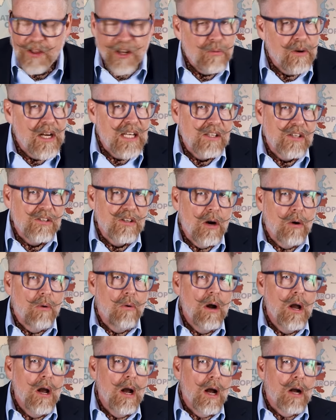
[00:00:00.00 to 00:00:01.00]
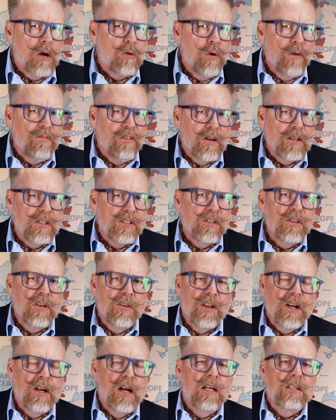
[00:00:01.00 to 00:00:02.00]
There is no equivalence
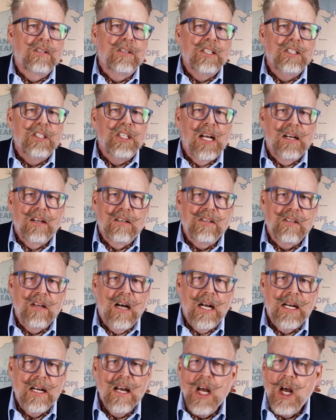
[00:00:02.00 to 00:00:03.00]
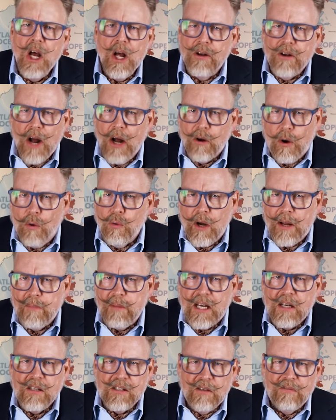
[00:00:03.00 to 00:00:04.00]
to the Nazi genocide, not only
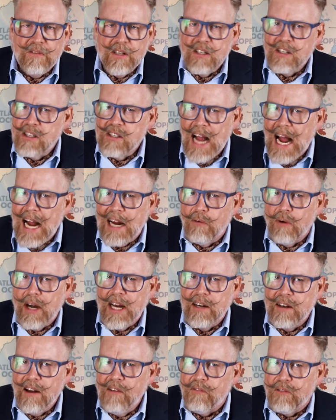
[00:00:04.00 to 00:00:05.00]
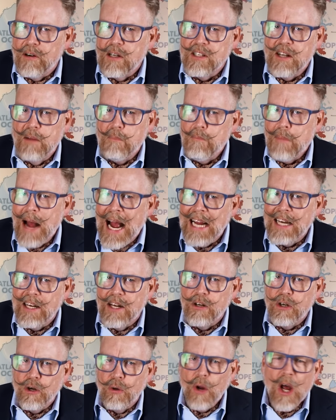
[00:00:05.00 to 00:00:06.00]
because of the staggering difference in
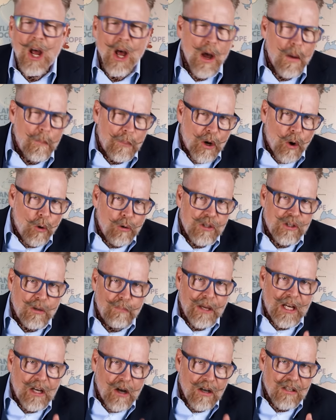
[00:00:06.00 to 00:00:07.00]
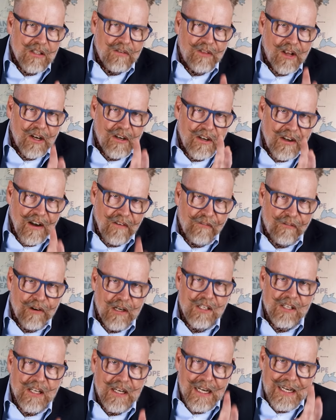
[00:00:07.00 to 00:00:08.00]
magnitude, but also because of the
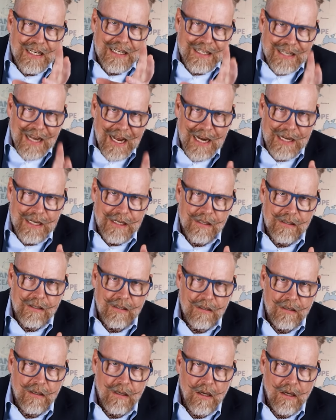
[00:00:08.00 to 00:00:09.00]
difference in intent.